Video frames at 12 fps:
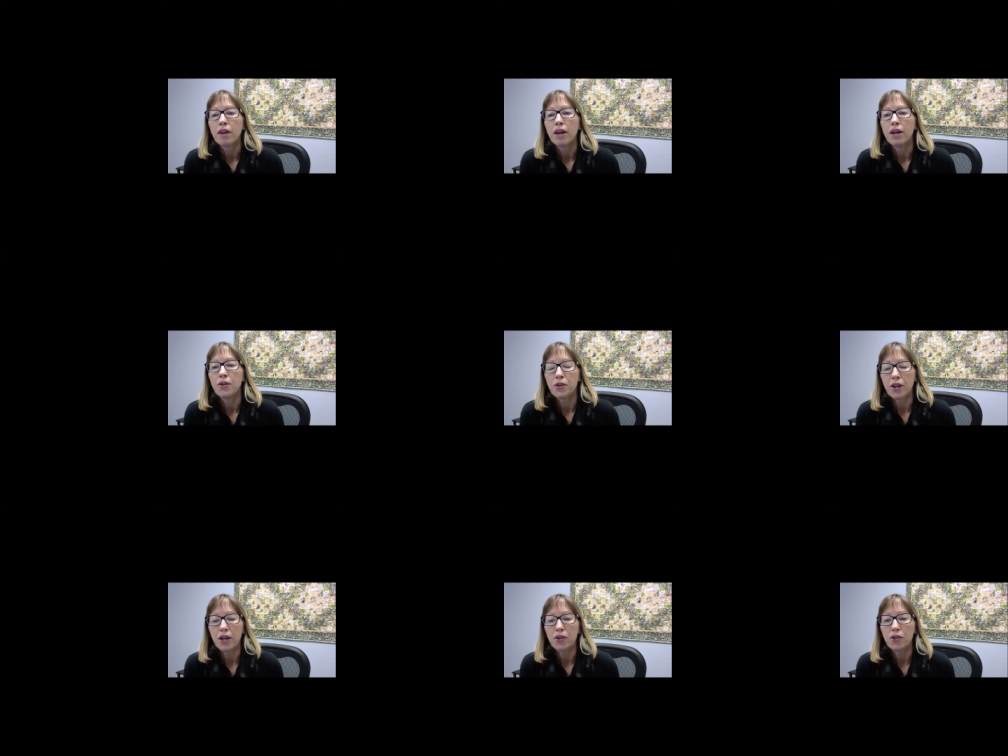
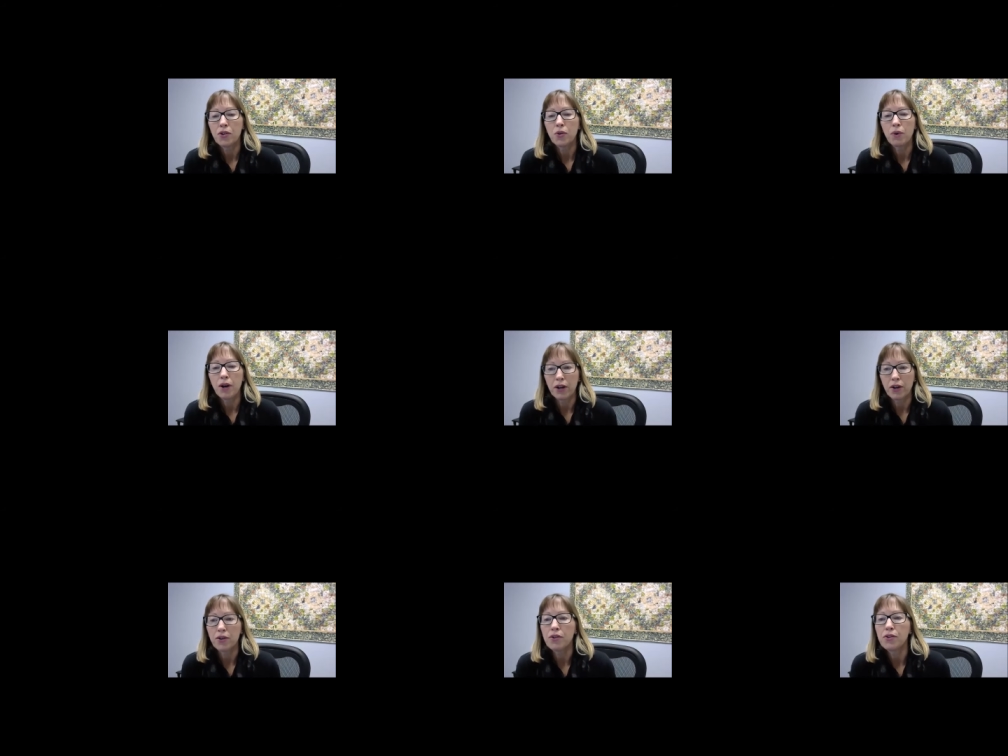educational
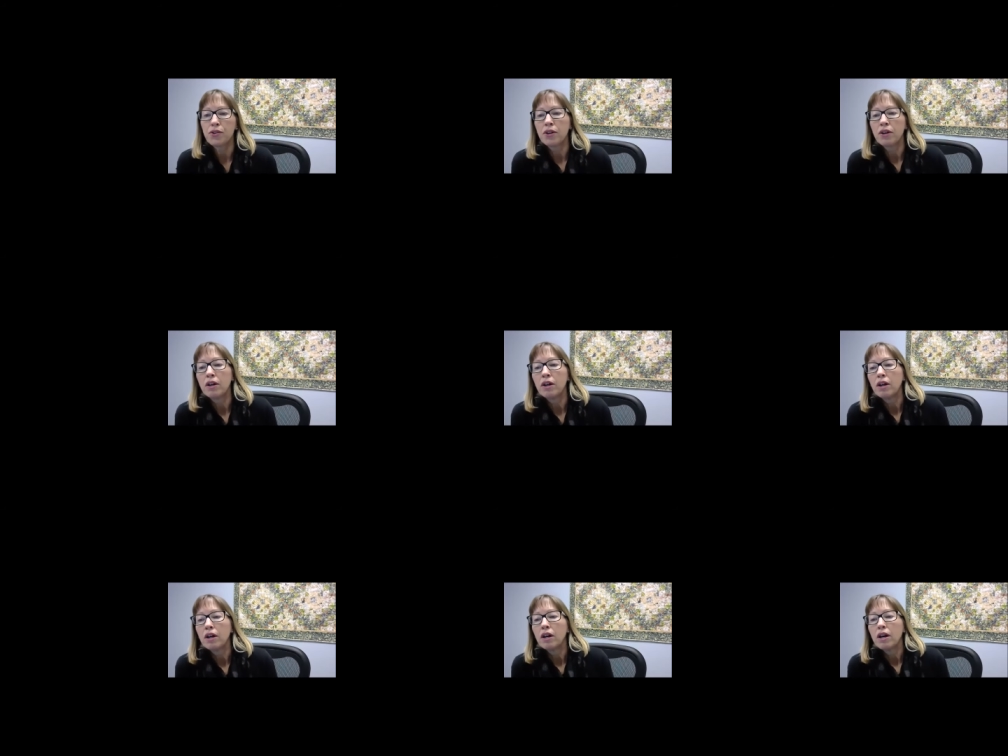records
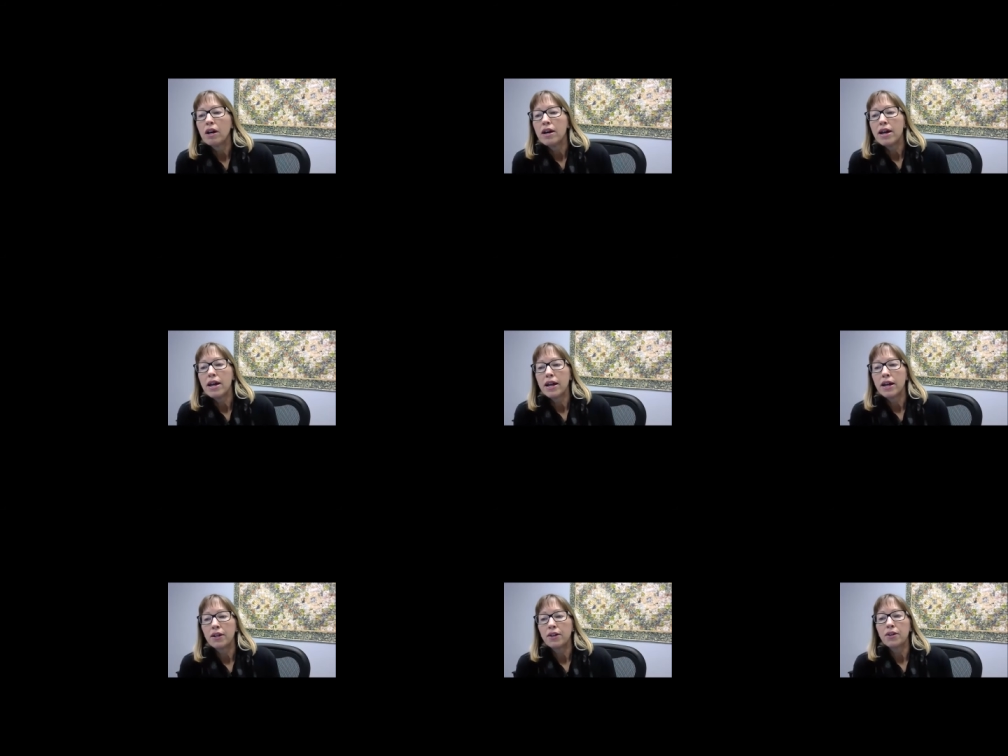
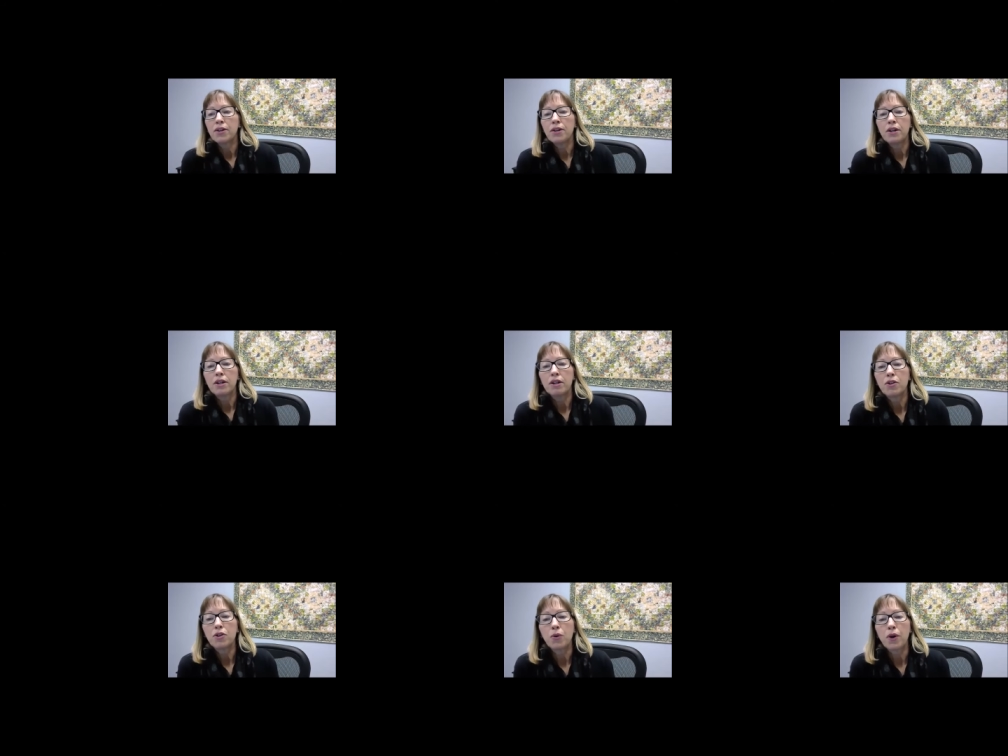and
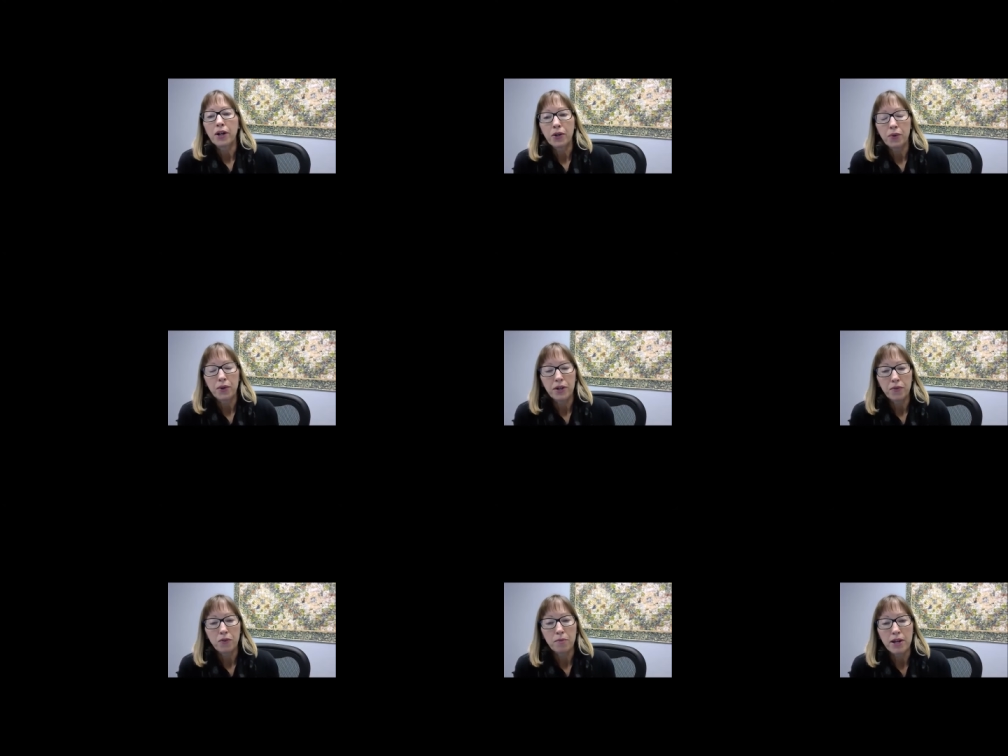directory
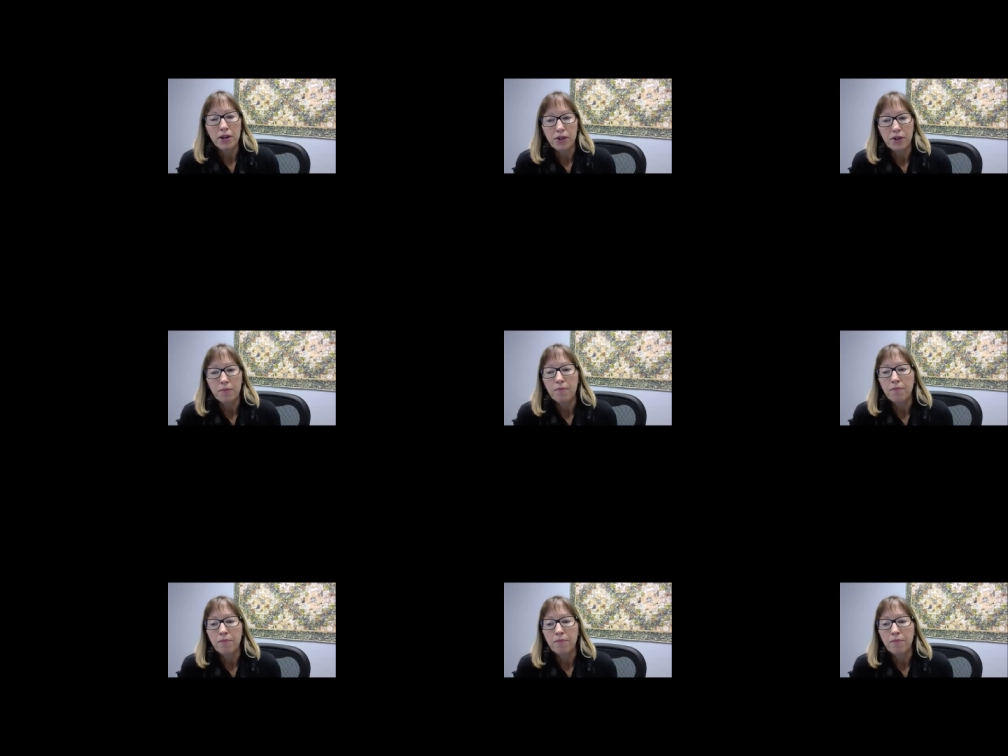information.